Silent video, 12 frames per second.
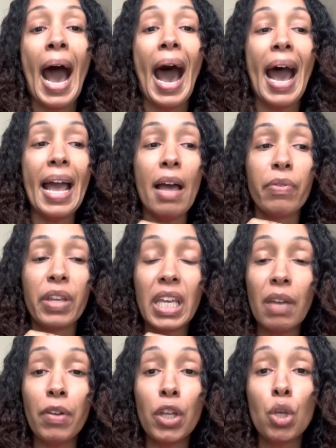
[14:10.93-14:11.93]
I have
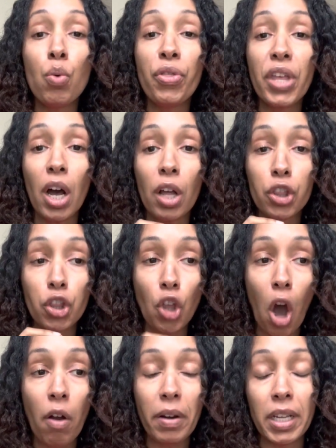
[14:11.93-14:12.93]
given you the
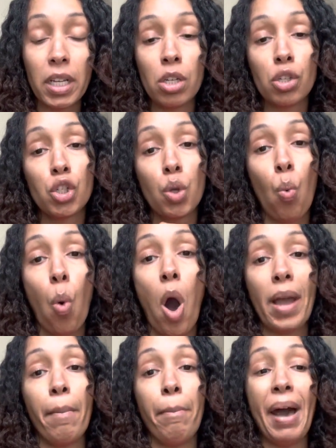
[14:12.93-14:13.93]
authority to
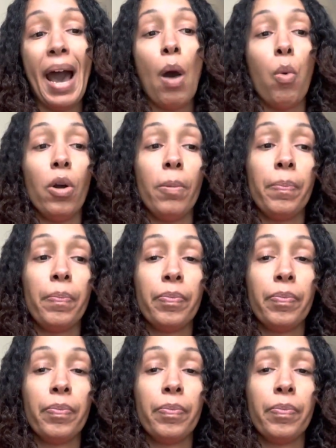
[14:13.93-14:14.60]
walk in power.